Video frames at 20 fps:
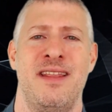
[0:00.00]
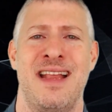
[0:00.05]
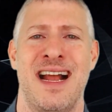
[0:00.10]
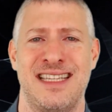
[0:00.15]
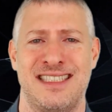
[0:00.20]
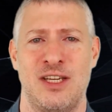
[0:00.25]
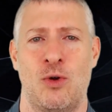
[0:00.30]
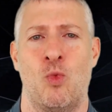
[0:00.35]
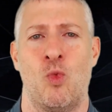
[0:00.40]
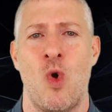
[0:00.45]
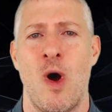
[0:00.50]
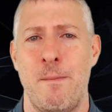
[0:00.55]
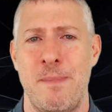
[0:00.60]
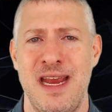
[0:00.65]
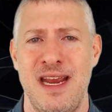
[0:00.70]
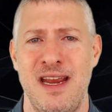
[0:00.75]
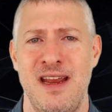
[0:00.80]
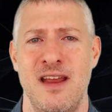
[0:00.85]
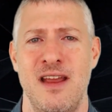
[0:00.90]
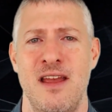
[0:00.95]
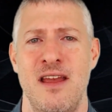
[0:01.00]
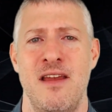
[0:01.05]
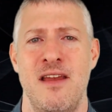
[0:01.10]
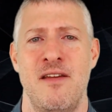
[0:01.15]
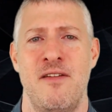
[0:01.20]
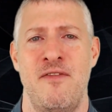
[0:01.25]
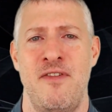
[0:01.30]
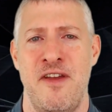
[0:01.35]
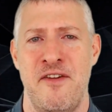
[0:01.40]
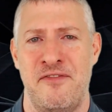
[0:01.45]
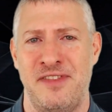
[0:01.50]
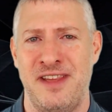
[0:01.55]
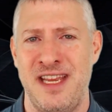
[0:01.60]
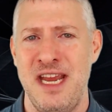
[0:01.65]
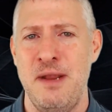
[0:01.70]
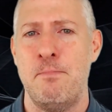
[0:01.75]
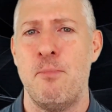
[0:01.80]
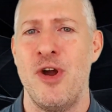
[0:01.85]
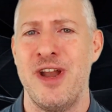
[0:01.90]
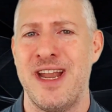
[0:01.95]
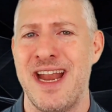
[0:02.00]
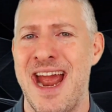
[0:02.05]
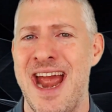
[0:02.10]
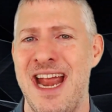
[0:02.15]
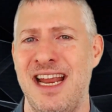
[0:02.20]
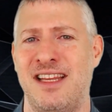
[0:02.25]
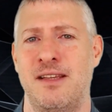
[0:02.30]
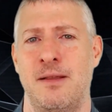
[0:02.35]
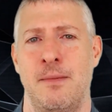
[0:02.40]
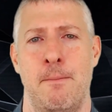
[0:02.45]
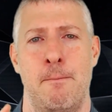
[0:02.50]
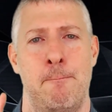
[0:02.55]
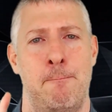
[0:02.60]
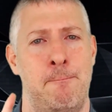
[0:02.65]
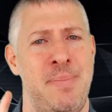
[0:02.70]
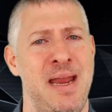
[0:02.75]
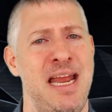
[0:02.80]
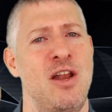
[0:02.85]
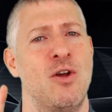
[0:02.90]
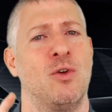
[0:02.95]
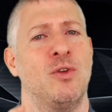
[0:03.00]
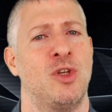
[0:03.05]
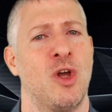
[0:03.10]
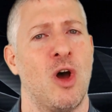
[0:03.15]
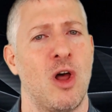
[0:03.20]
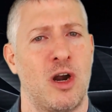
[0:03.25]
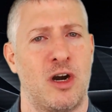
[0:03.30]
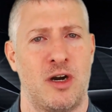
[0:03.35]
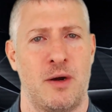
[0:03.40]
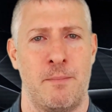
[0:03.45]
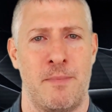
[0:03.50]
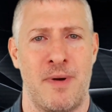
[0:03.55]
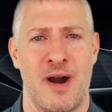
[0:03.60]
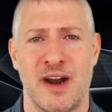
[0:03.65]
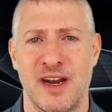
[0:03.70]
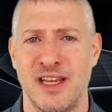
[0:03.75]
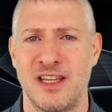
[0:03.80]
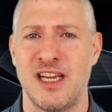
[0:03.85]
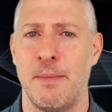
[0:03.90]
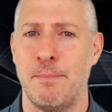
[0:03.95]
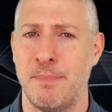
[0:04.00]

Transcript: That's a whopping $15.8 billion market